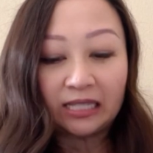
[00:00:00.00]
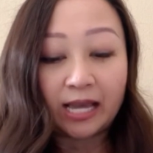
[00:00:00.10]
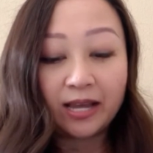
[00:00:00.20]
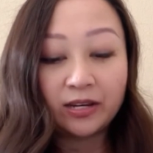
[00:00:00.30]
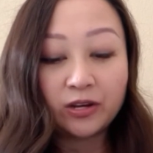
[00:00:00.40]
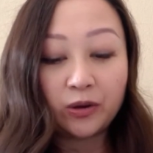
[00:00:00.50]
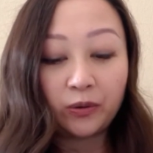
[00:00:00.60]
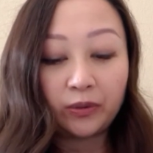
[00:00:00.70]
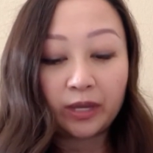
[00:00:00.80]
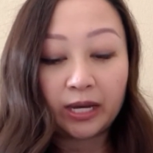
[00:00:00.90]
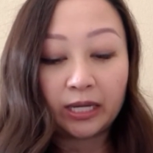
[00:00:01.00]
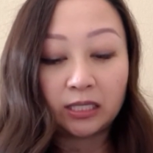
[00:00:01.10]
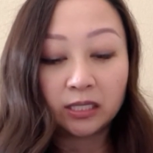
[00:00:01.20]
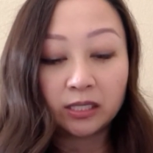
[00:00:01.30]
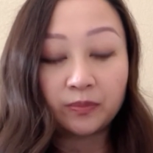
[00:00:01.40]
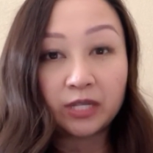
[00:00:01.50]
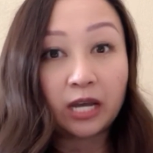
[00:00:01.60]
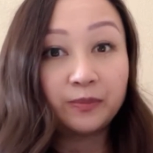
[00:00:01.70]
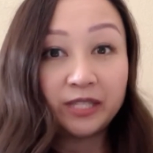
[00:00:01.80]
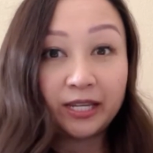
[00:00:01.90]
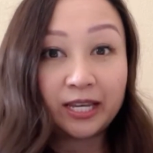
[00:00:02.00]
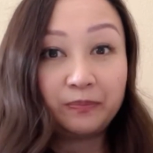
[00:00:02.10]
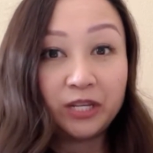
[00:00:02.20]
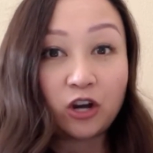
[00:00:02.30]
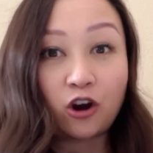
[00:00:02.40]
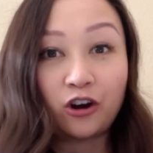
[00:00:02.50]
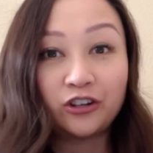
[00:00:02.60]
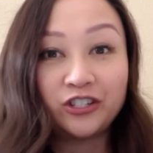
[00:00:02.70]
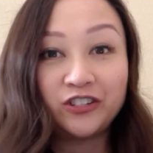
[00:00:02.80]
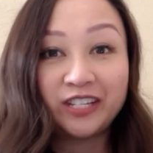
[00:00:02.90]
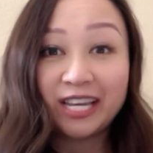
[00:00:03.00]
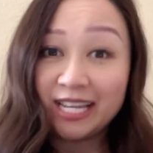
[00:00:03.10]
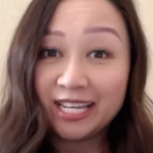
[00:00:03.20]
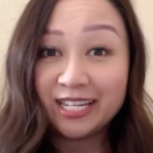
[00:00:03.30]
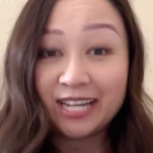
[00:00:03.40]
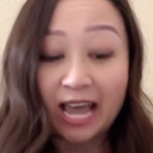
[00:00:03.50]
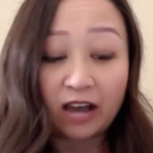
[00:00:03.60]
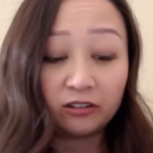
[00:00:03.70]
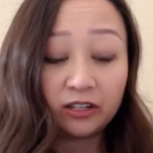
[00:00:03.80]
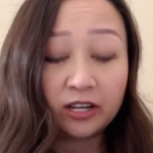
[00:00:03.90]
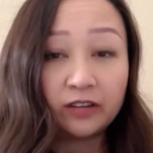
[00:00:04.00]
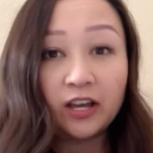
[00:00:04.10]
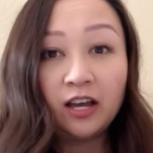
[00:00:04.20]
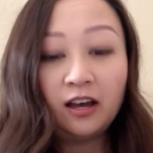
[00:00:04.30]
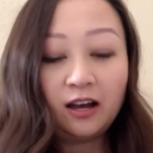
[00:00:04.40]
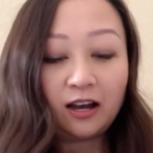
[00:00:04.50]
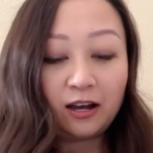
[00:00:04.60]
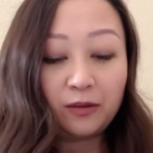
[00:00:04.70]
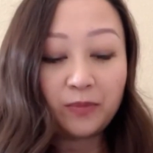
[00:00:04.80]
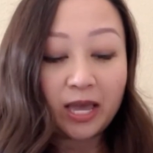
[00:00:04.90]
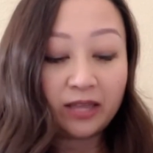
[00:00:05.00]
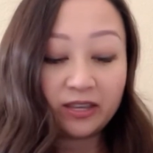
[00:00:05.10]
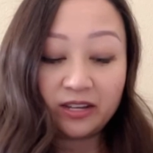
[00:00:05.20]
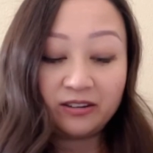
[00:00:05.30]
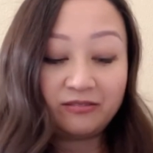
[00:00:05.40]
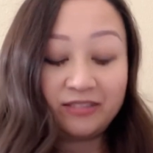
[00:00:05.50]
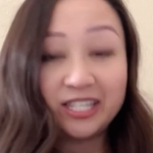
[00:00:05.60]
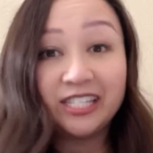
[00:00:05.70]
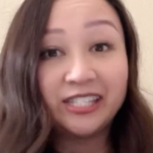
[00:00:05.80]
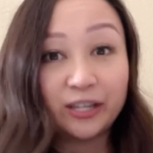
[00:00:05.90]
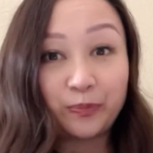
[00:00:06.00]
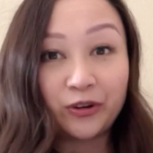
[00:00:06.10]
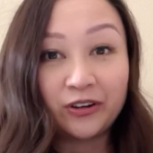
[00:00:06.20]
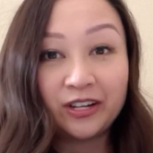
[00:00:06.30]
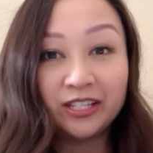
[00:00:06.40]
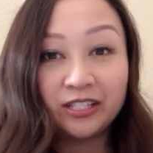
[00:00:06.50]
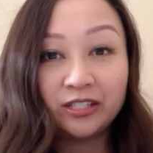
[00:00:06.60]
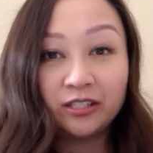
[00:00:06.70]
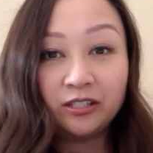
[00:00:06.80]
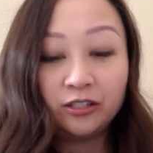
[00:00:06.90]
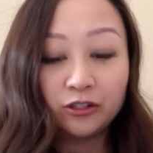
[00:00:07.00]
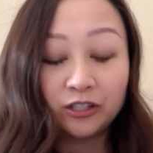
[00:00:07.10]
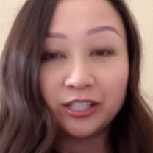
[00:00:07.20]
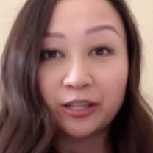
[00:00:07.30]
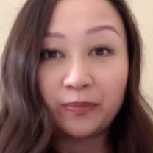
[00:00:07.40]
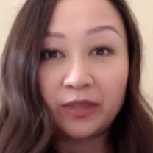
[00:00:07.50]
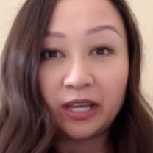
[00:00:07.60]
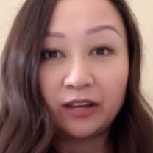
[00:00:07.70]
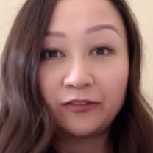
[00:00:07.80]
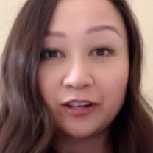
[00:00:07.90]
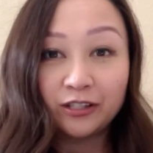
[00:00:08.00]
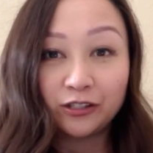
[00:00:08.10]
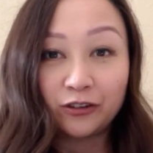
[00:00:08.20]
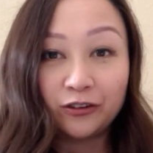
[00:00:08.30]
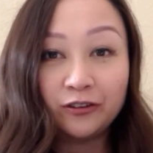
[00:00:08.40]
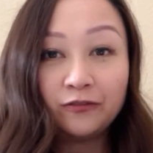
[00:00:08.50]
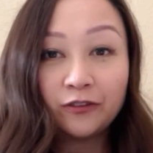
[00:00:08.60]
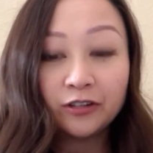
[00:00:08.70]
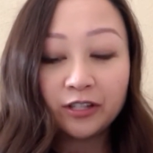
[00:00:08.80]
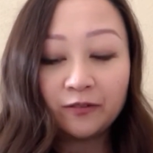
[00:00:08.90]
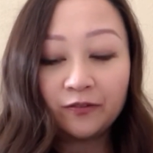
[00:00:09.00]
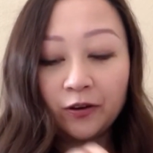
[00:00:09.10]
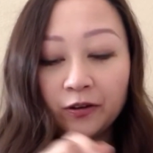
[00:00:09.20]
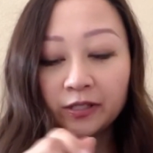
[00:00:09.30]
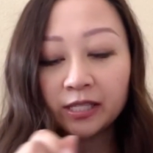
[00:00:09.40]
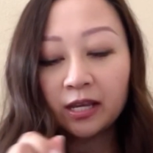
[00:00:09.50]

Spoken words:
I know that sometimes they can be hard to get in and out of, and then the zipper is usually something of concern for some folks.